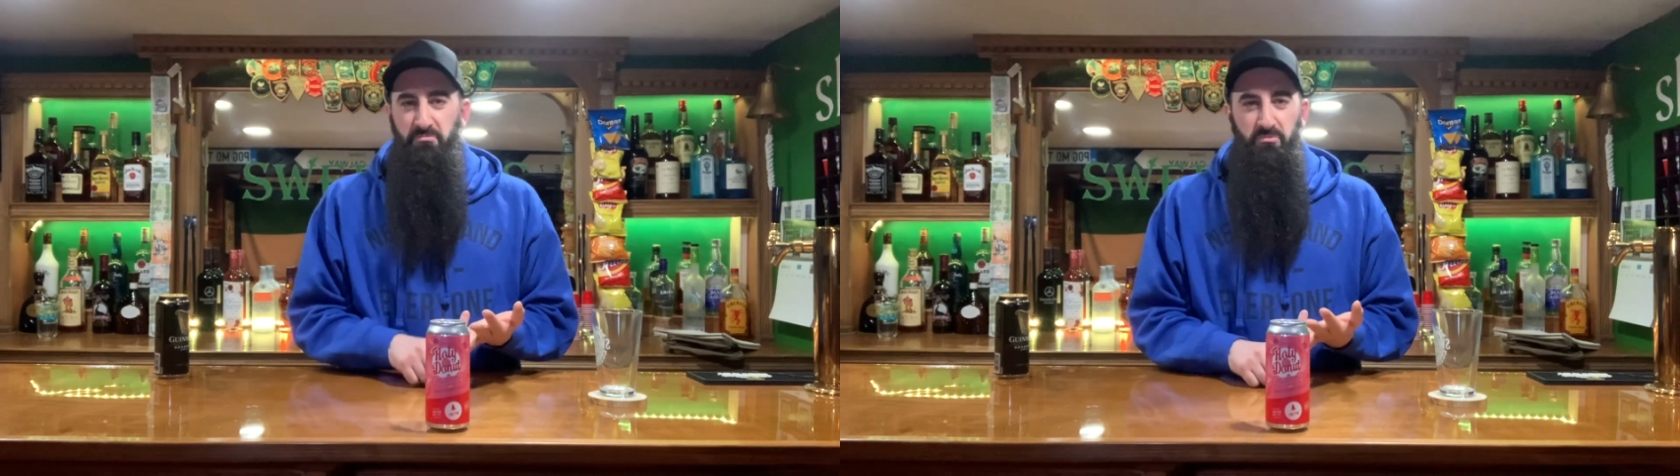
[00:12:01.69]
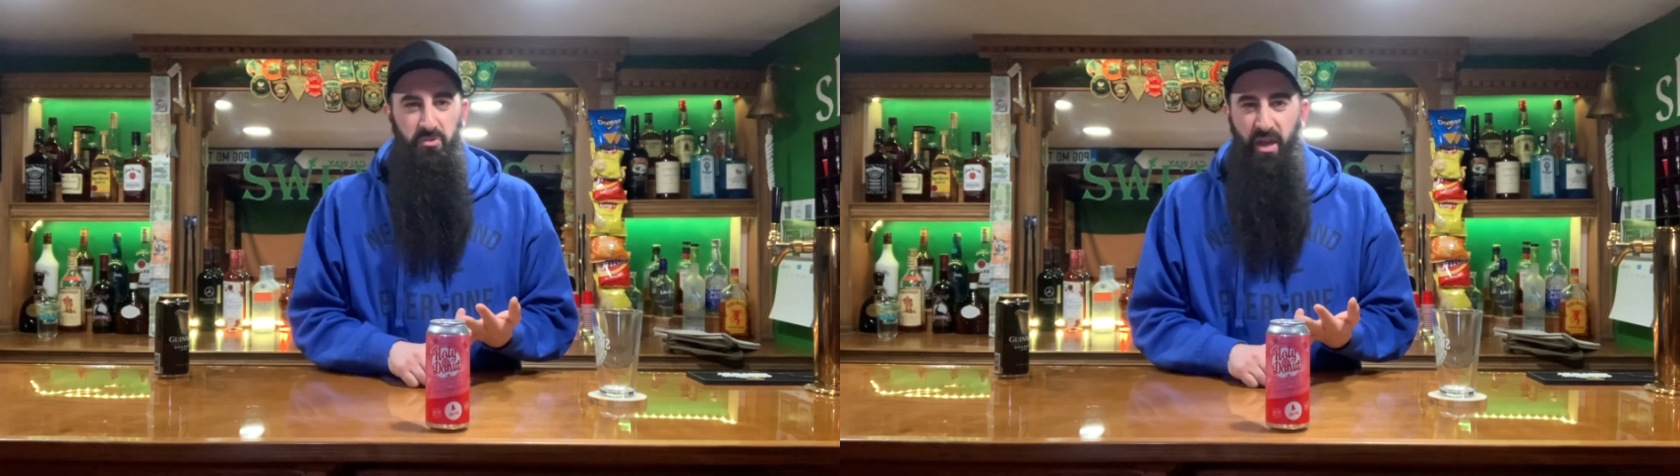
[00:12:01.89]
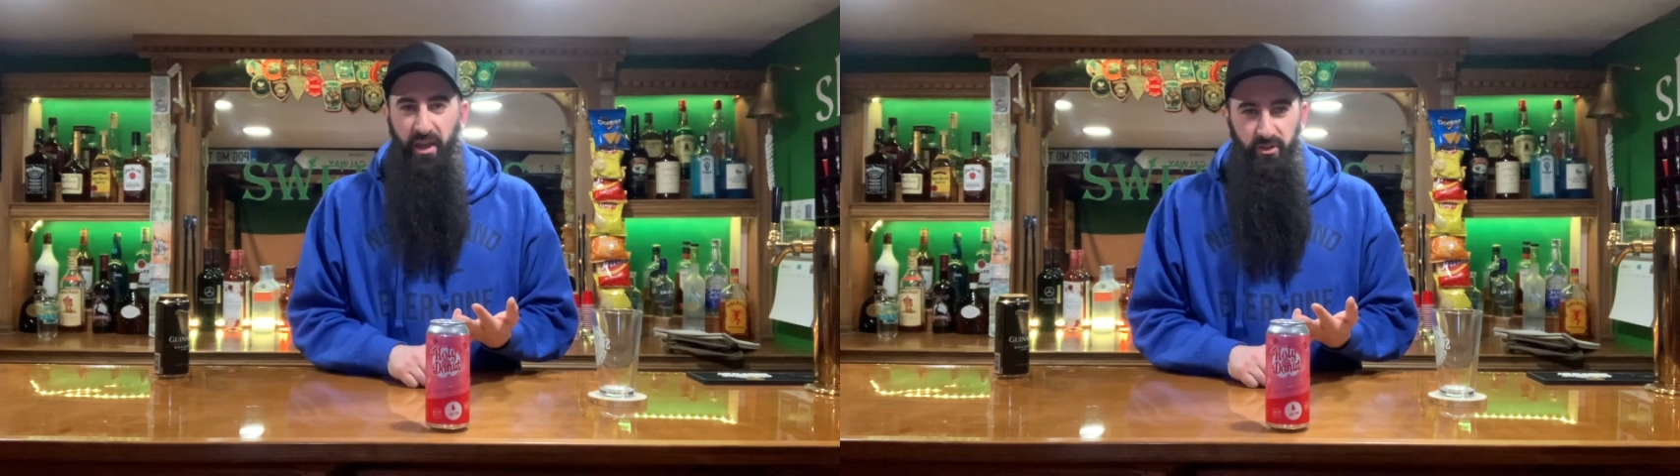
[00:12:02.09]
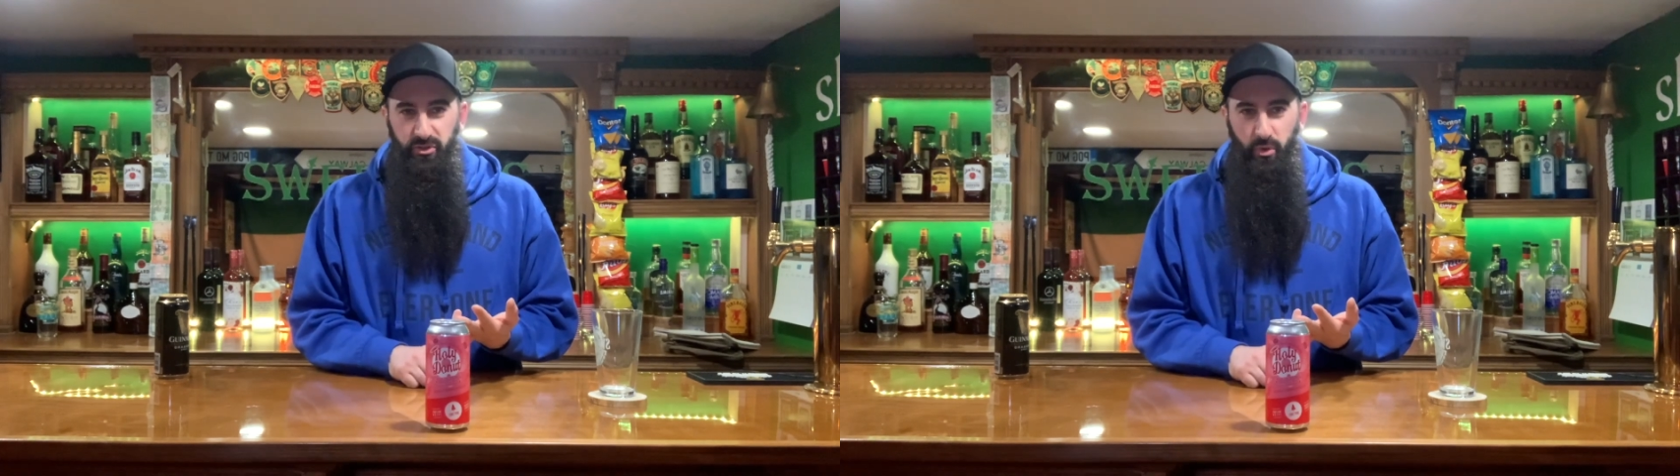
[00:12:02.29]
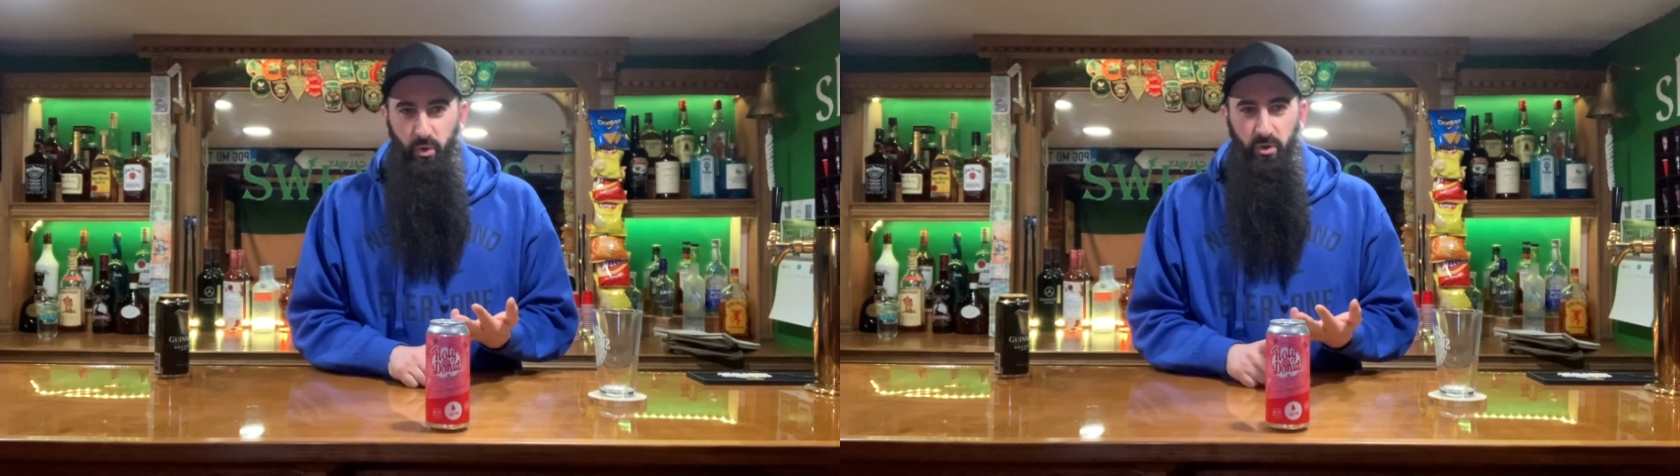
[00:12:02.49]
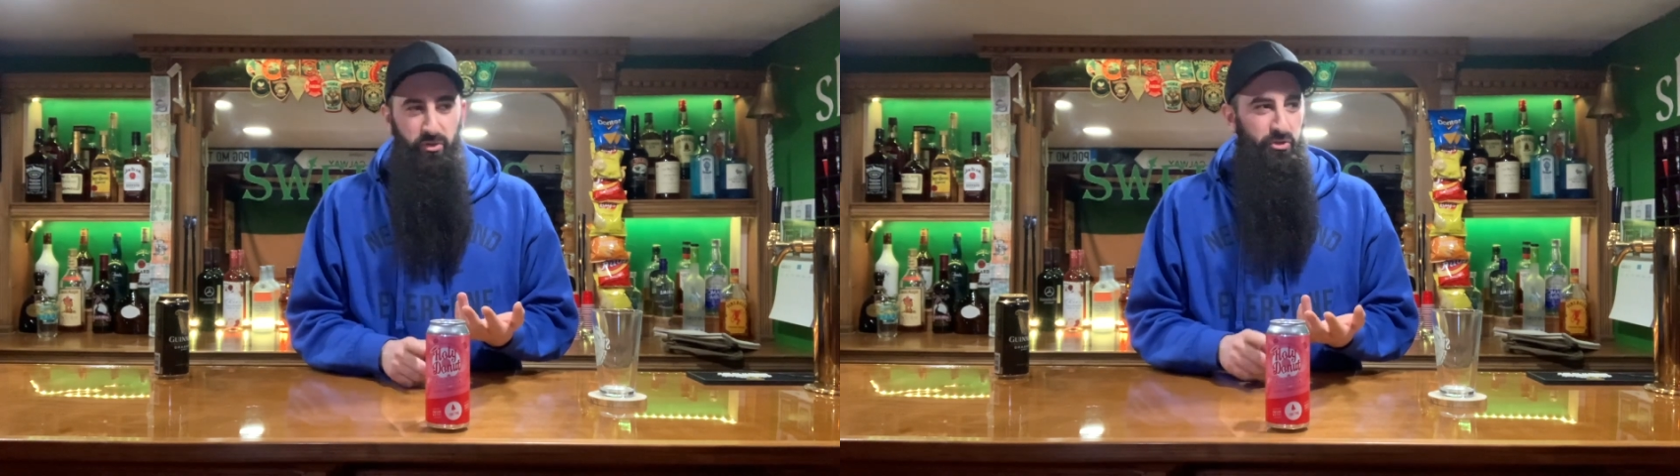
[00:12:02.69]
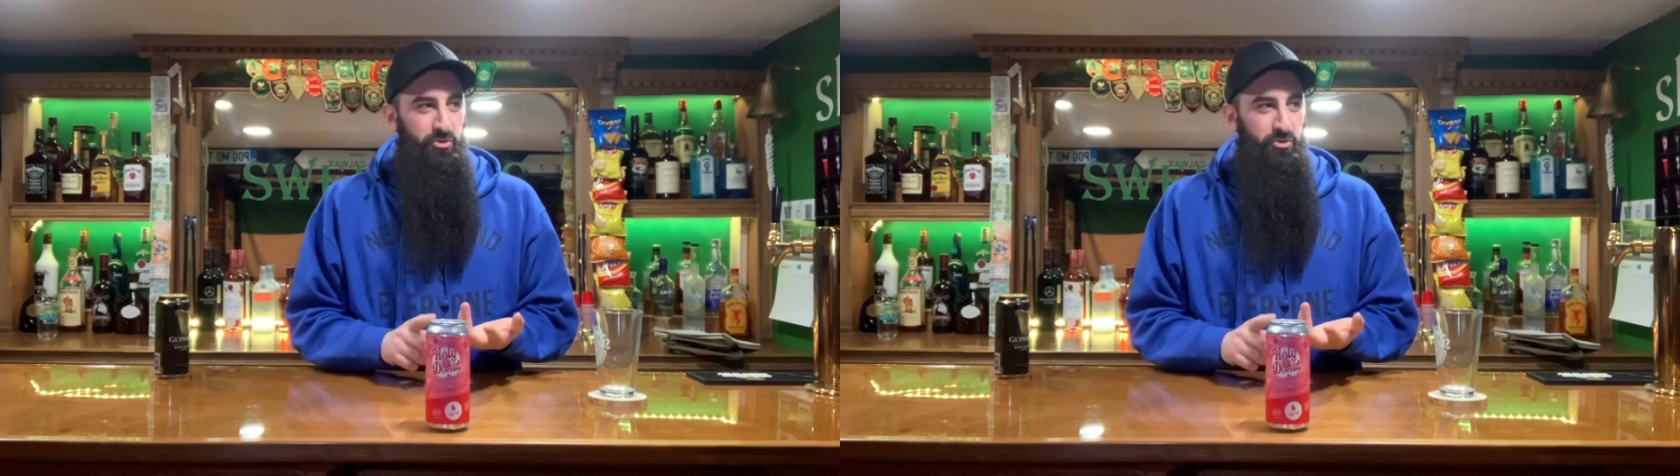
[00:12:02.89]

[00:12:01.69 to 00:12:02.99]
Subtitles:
dinosaurs,